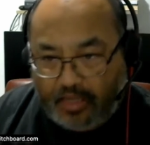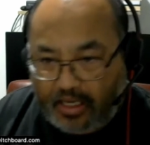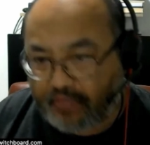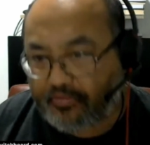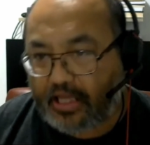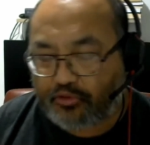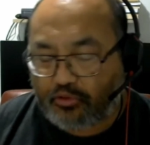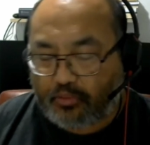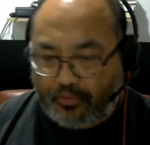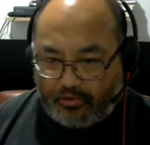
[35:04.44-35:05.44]
kind of
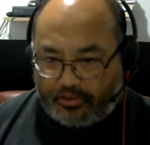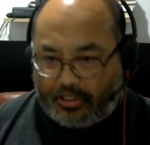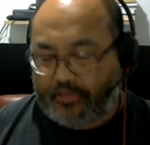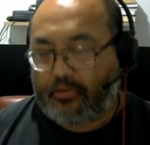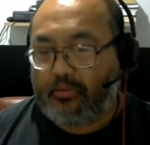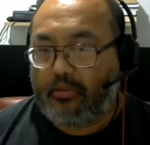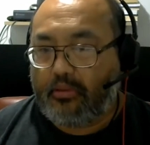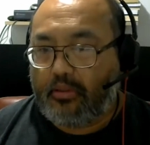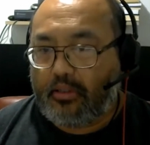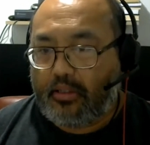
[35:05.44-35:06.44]
natural process.
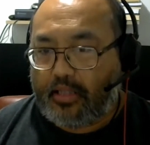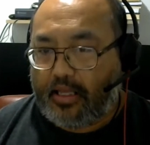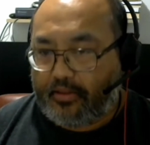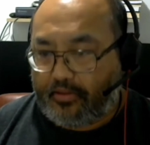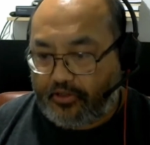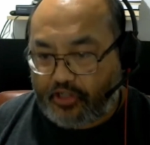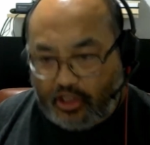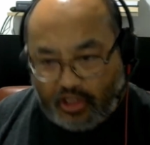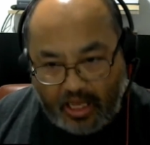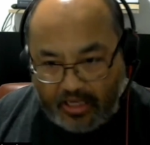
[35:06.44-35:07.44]
And there's a
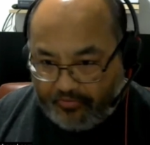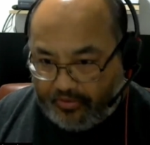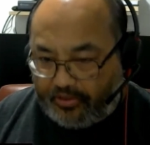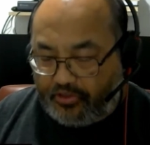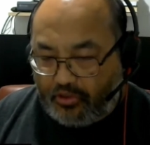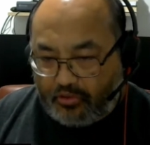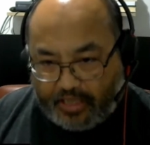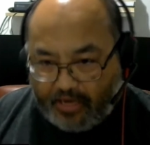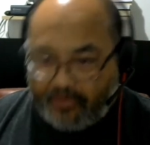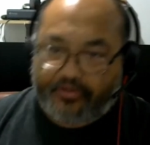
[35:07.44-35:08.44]
lot of it. There's no
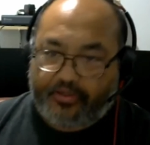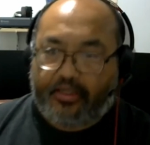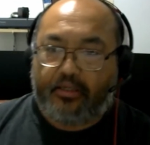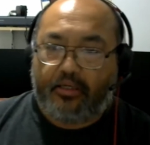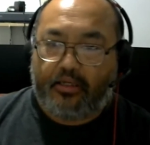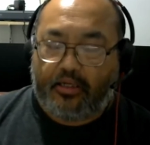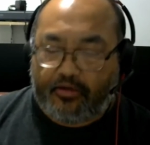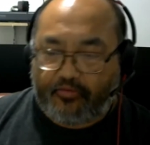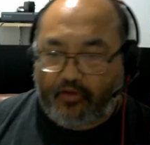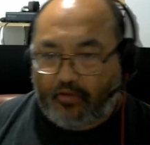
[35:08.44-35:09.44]
scarcity
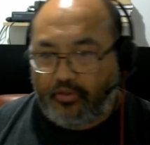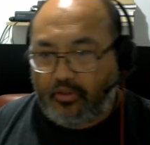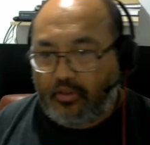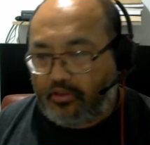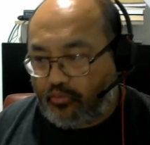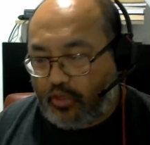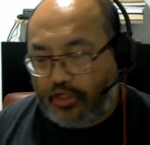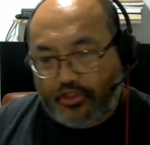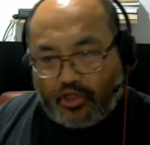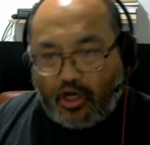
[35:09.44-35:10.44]
involved. The
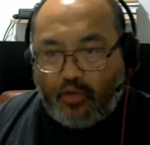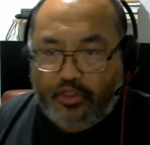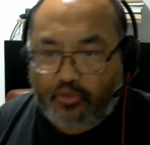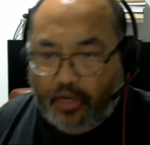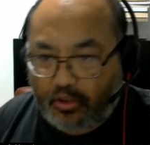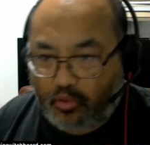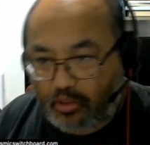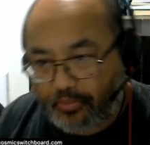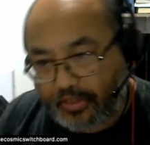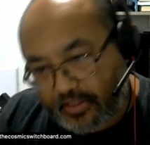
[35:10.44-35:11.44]
Russians always strike
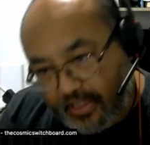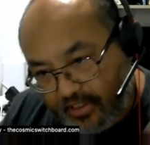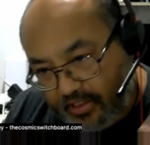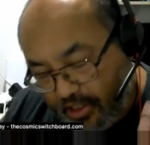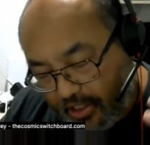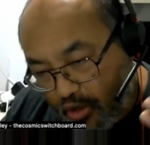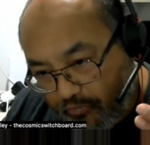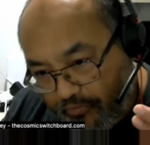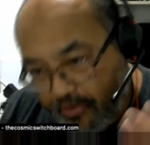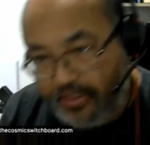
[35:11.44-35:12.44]
oil because they
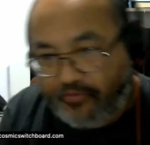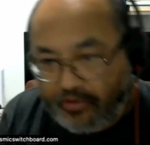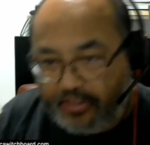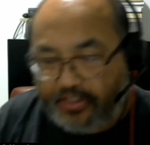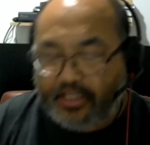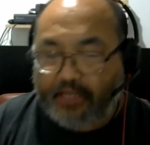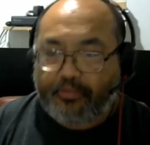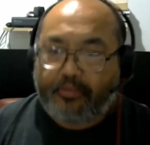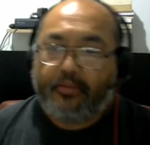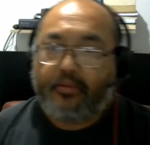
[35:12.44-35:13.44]
go very, very deep,
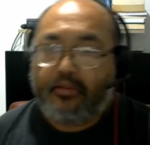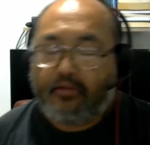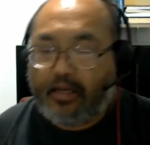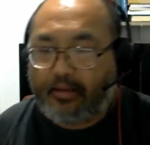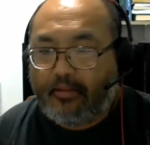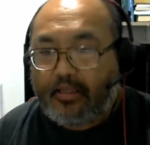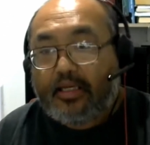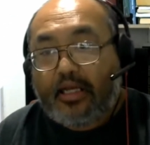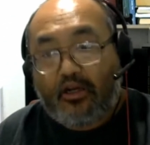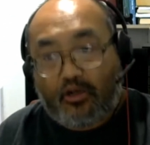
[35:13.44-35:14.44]
right?
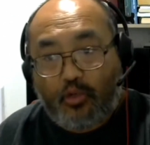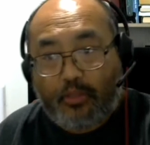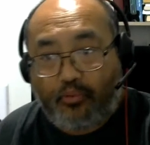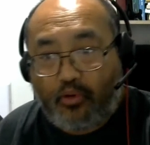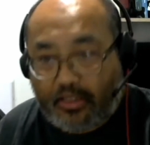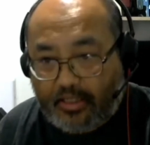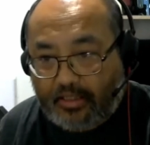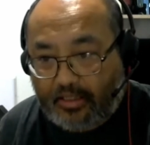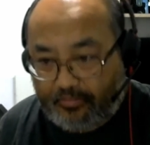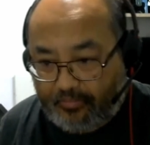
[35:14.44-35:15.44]
And a quick point that